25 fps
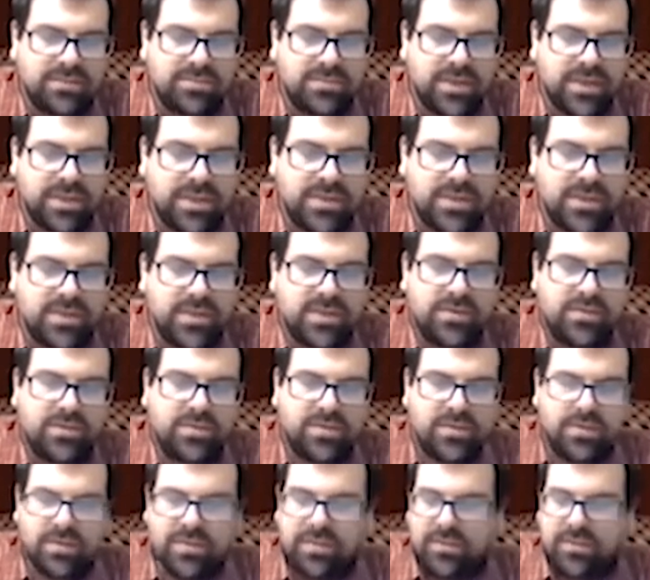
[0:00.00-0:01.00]
x plus 2.
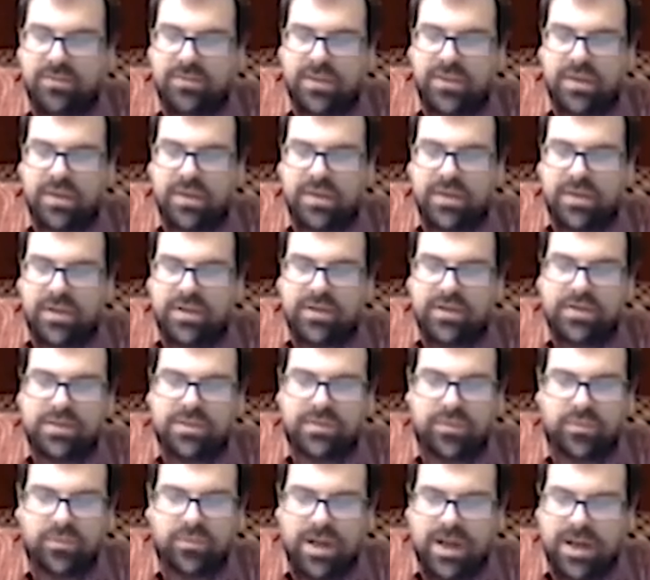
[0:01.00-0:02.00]

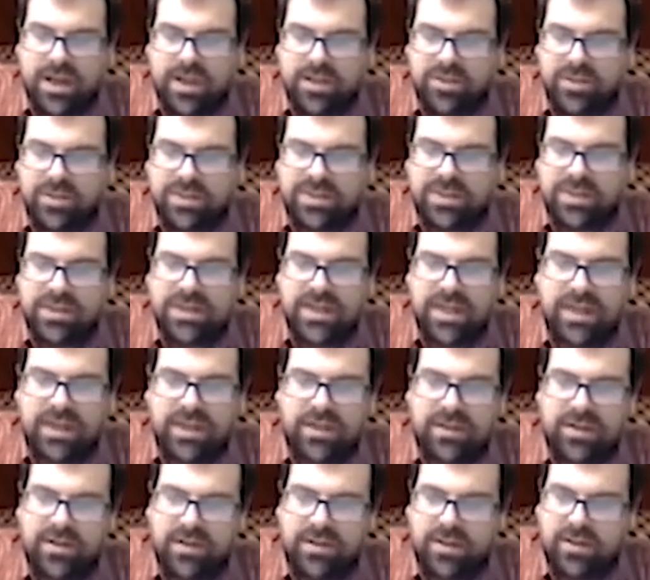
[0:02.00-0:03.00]
So what I just
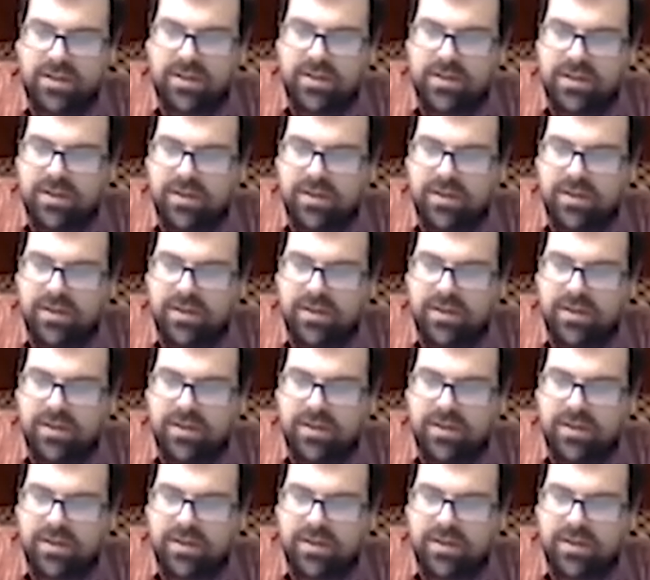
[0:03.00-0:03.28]
did